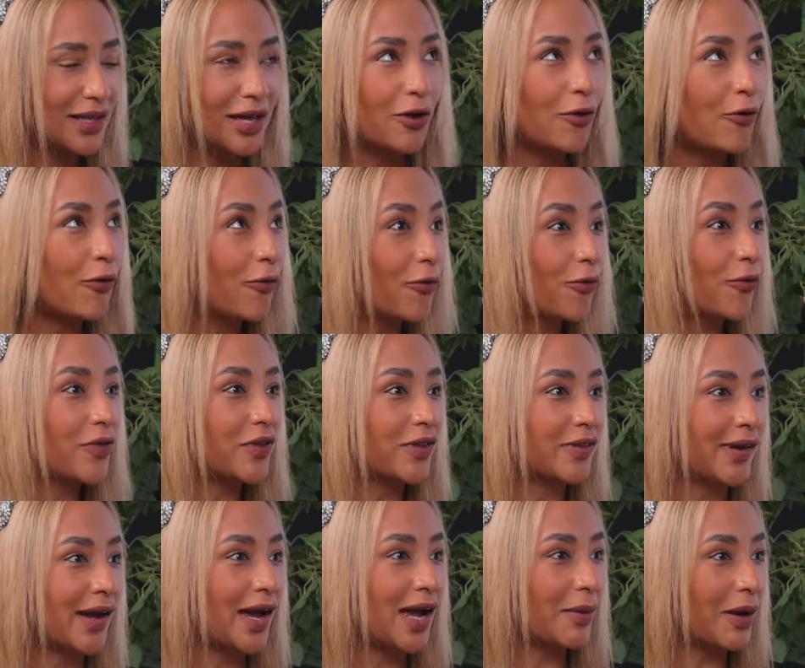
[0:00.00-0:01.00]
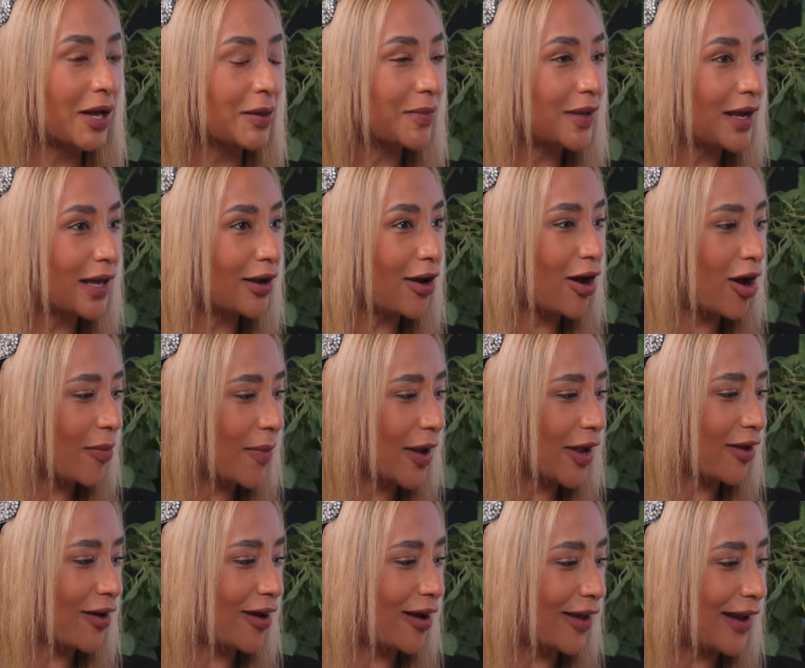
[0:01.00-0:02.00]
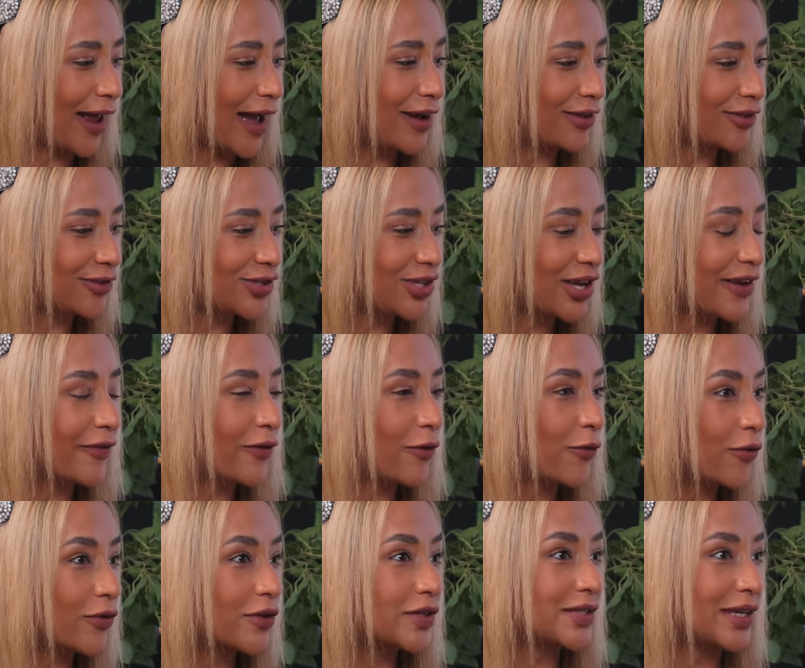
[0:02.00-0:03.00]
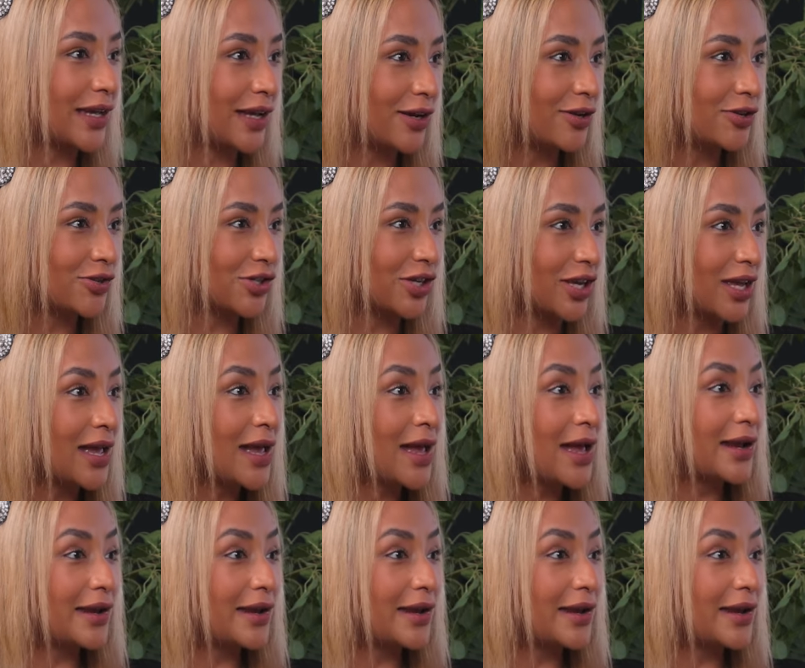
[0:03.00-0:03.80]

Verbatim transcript: Like all the time, I'd be like, "Oh my God, how does she have all this energy?"